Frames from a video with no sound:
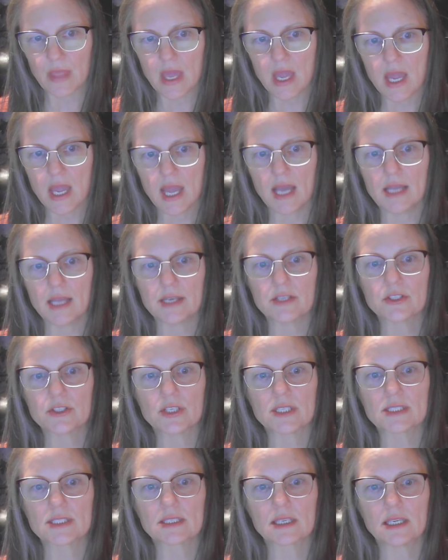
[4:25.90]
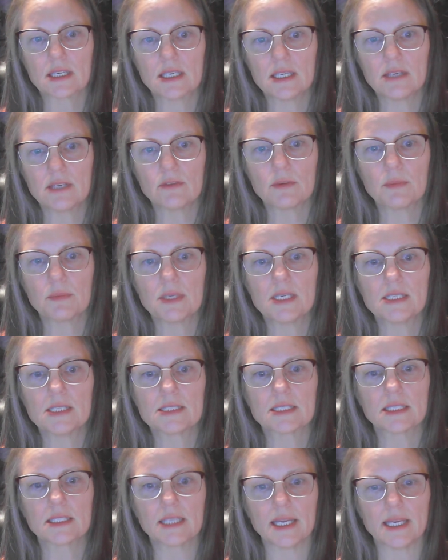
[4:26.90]
and adjust key repeat
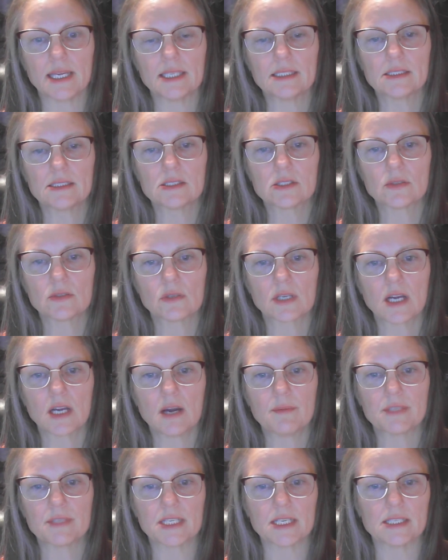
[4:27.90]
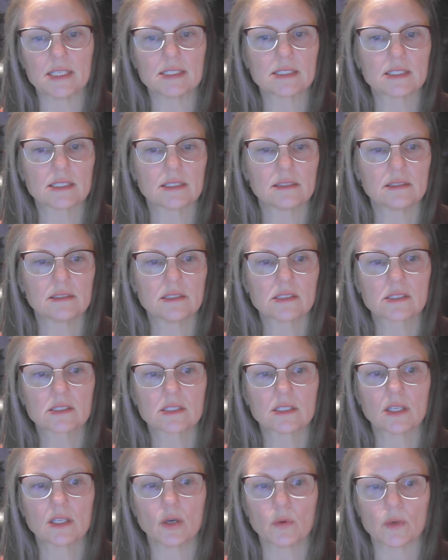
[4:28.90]
delay to accommodate
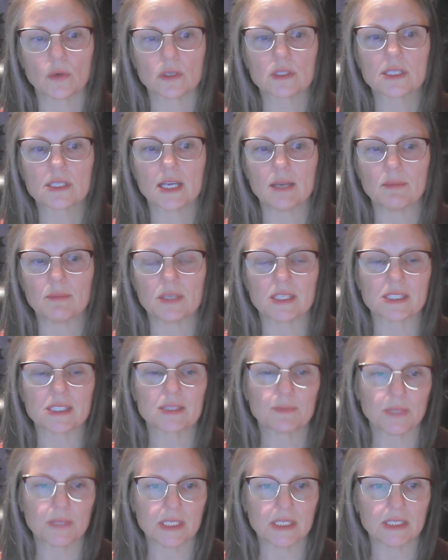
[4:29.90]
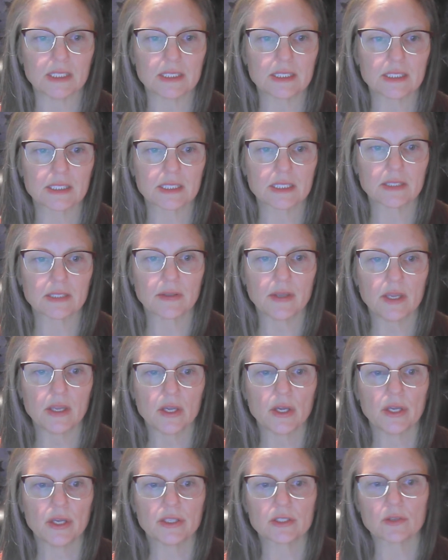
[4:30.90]
slower typing speeds.
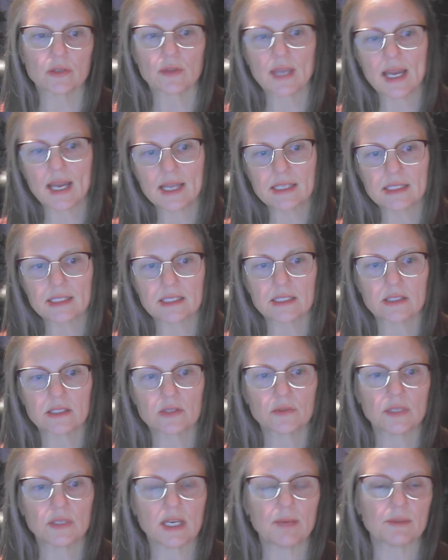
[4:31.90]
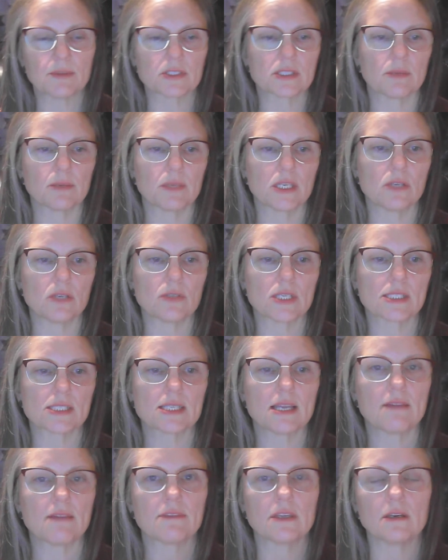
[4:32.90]
And so that's to enable somebody who doesn't
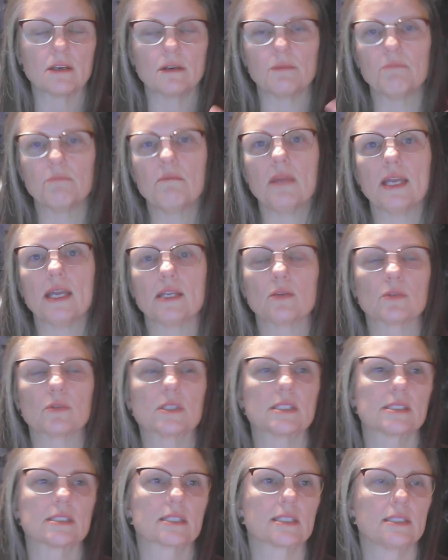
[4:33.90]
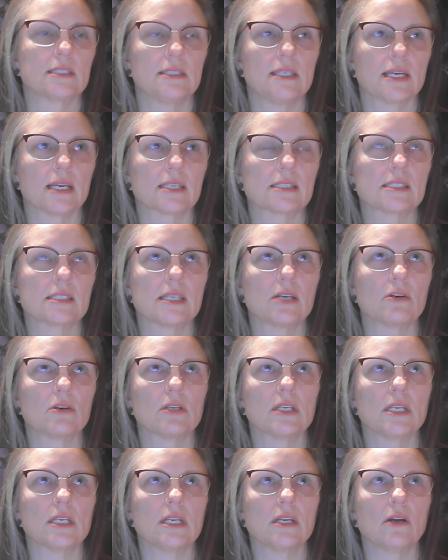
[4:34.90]
have the manual
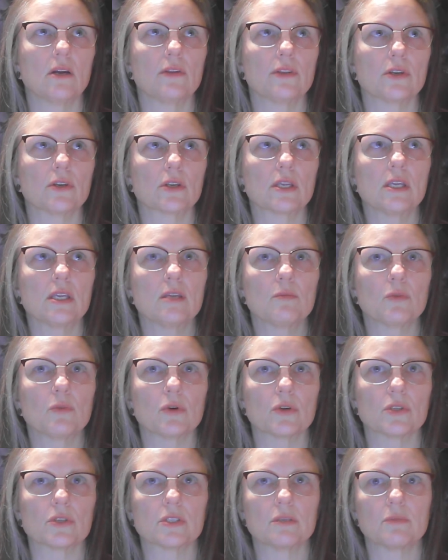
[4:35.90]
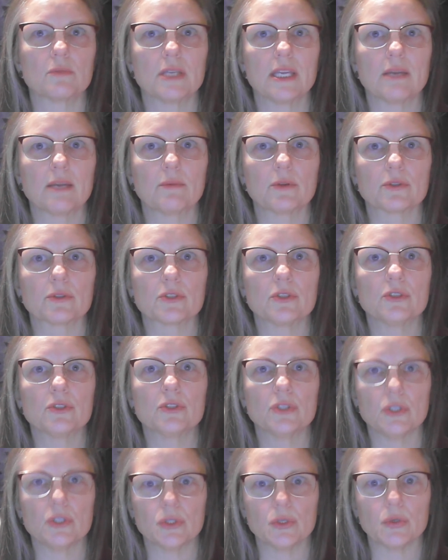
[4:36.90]
dexterity on their keyboard to be able to
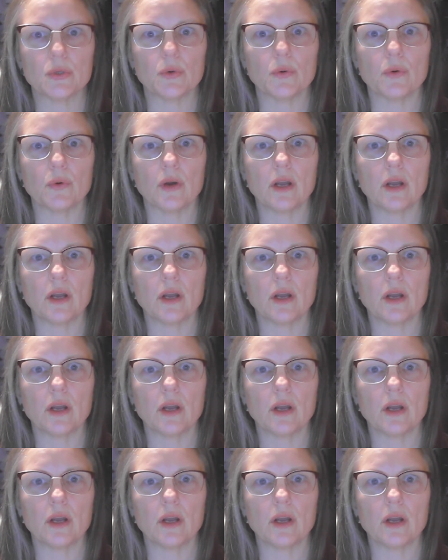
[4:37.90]
do